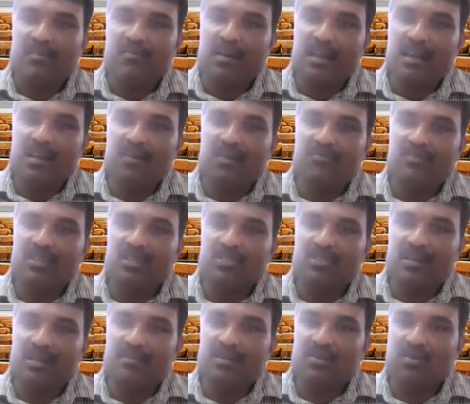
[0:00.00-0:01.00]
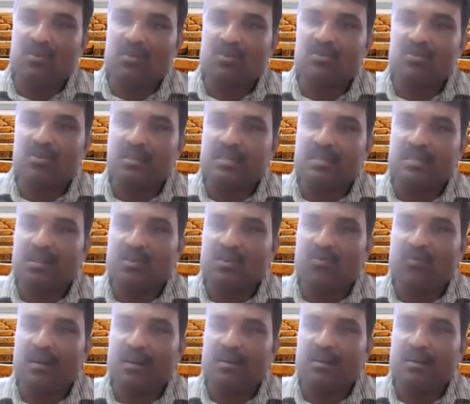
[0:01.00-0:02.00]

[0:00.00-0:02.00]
Value of this limit also is equal,